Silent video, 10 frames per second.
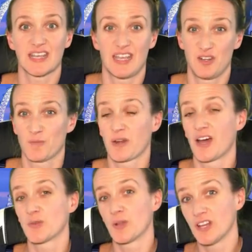in your
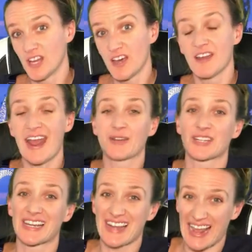blood will learn how
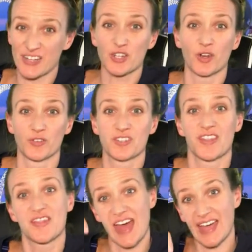to latch on to
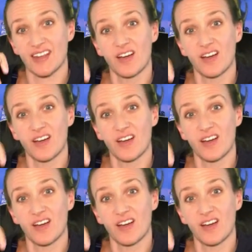that